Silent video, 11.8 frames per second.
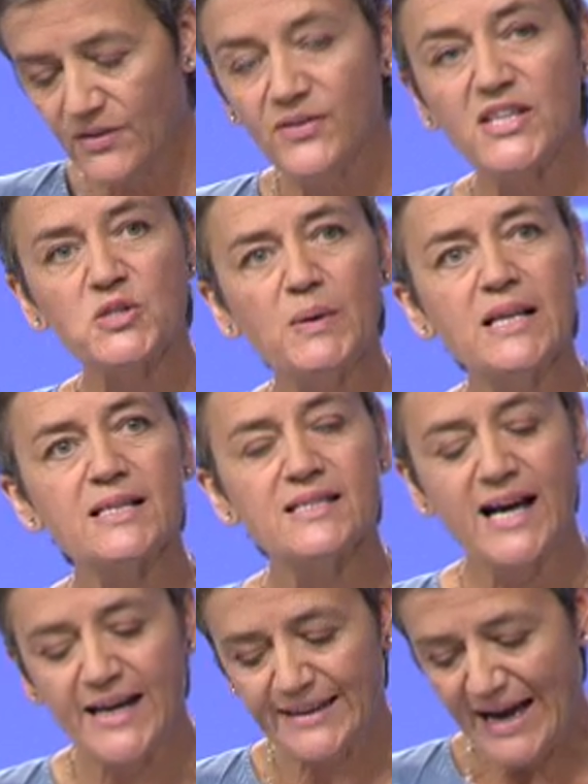This means
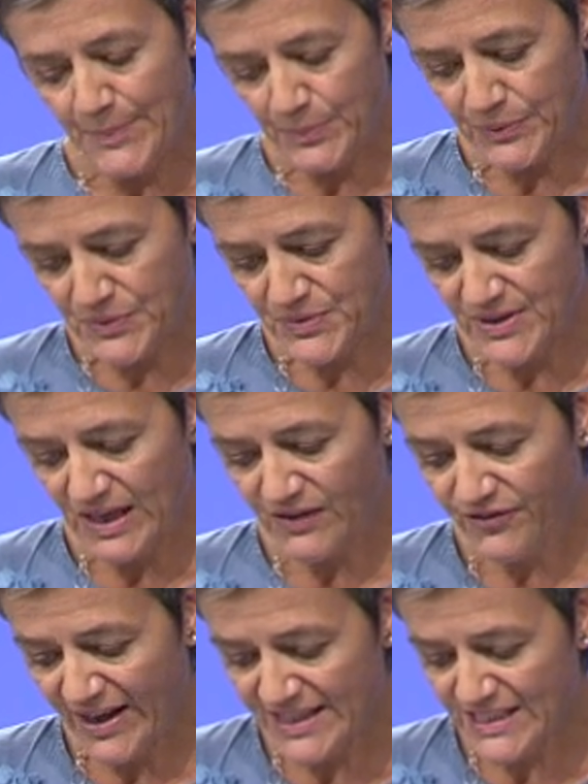that Apple's
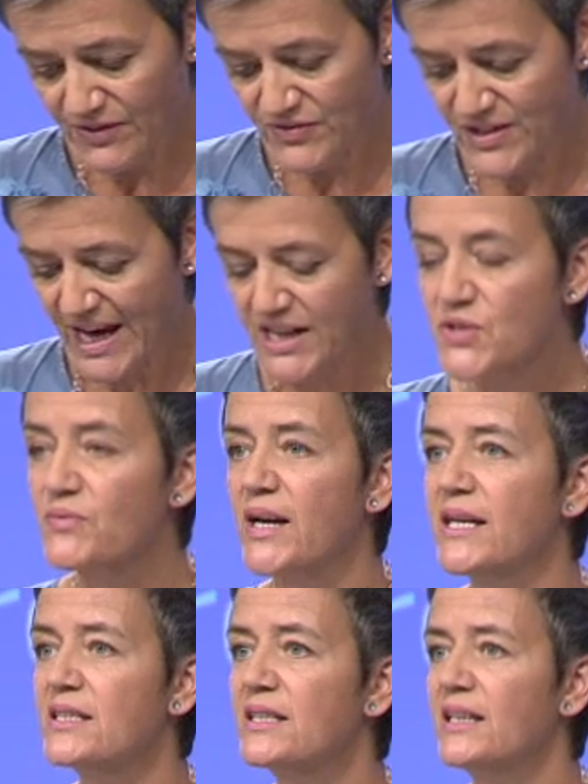effective tax
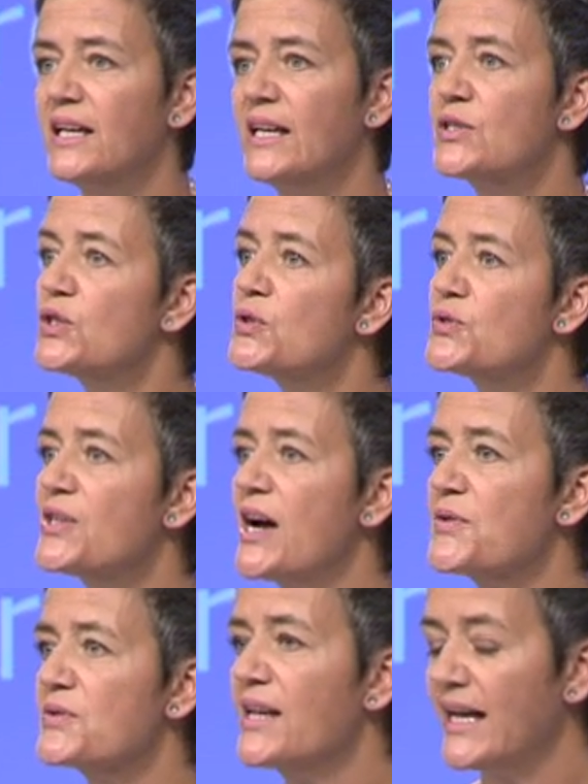rate in
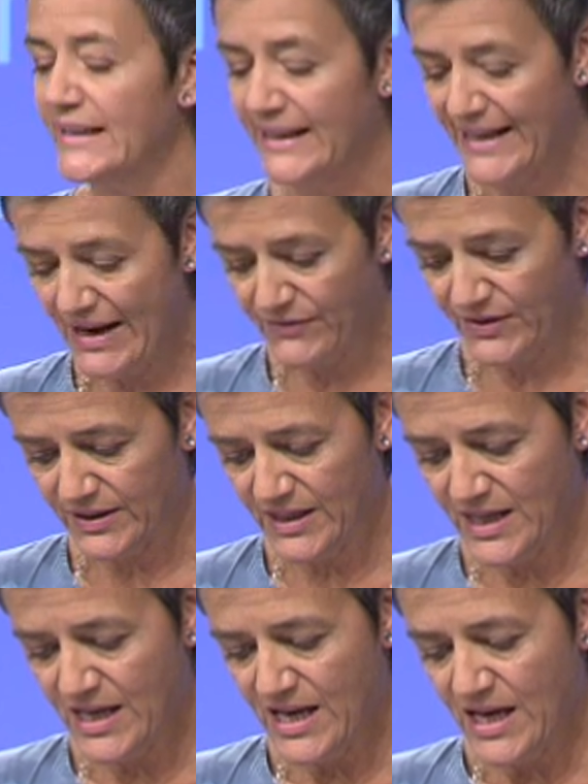2011
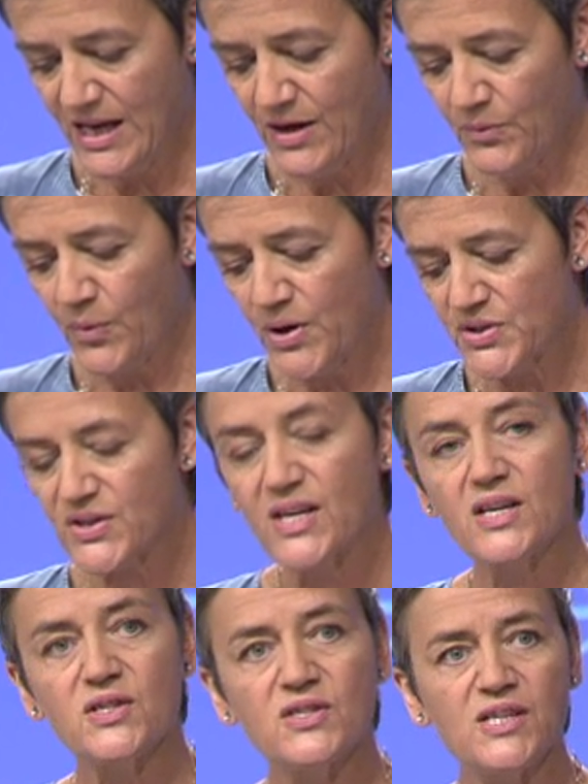was
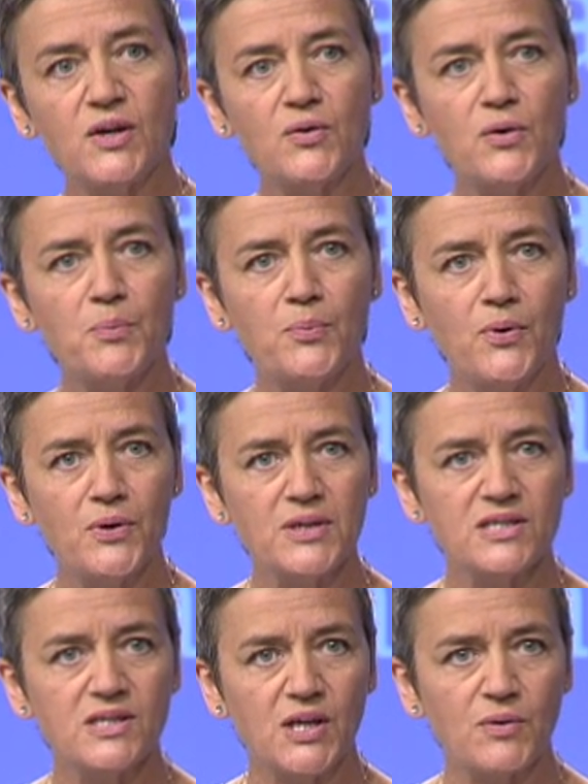
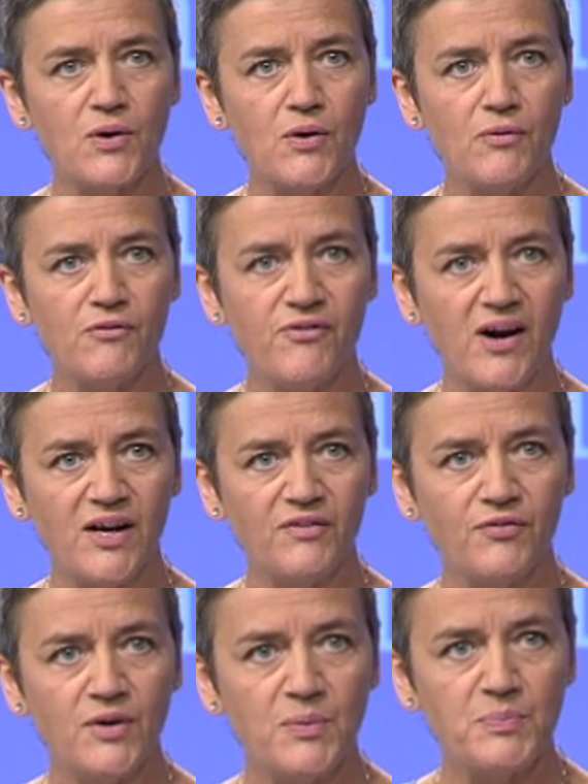
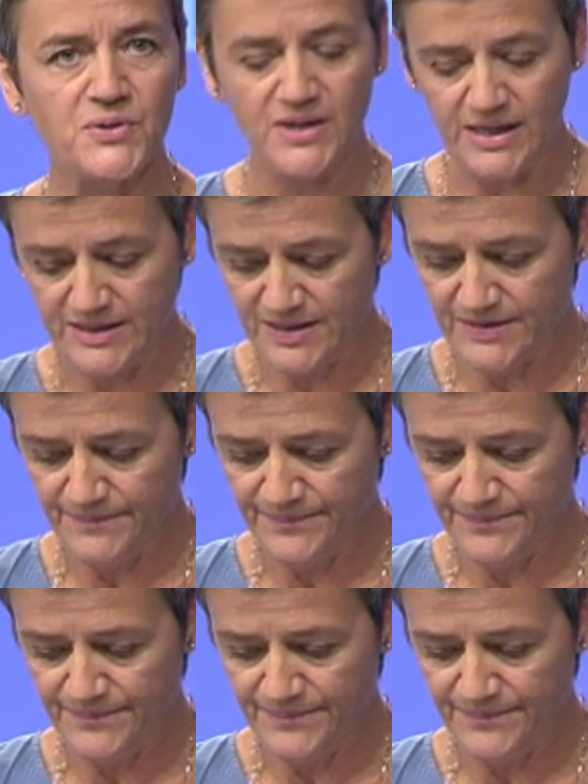0.05%.